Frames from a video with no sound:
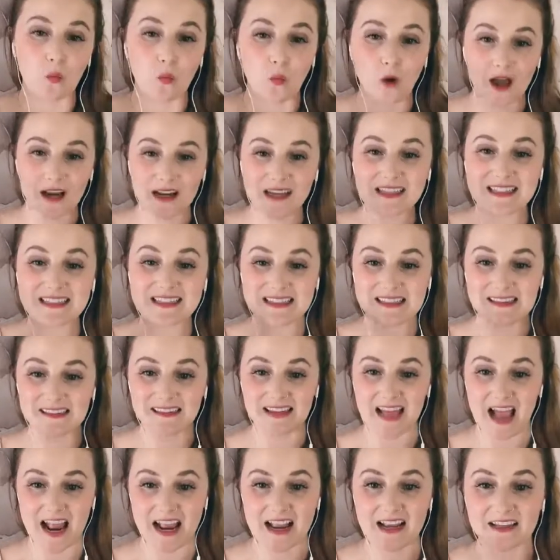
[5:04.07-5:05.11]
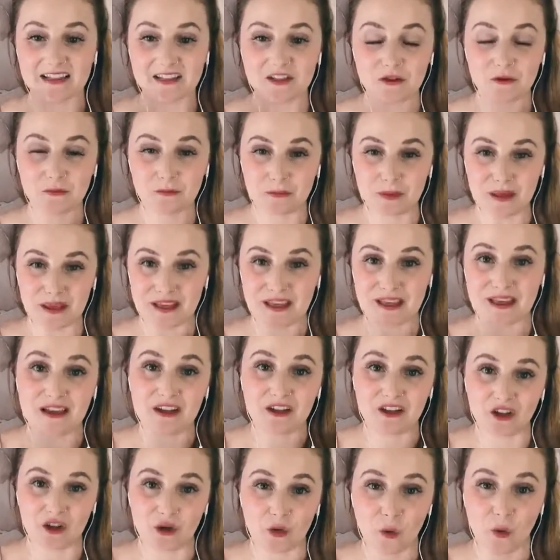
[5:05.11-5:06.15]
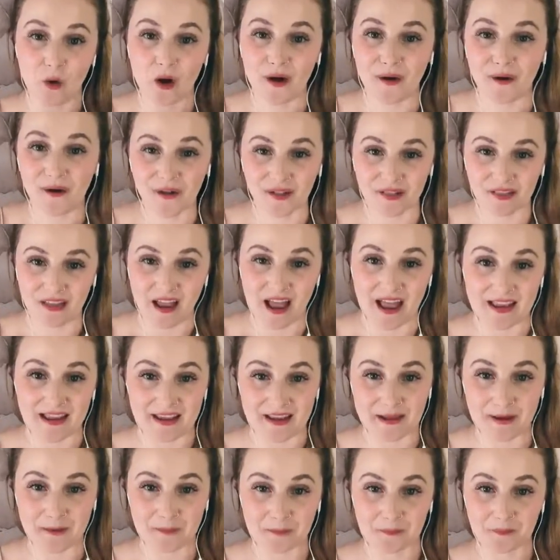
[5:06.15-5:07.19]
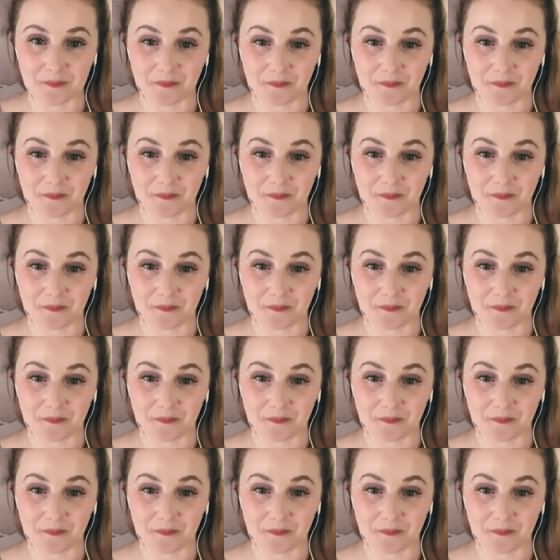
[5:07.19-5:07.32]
what it's like to be your client.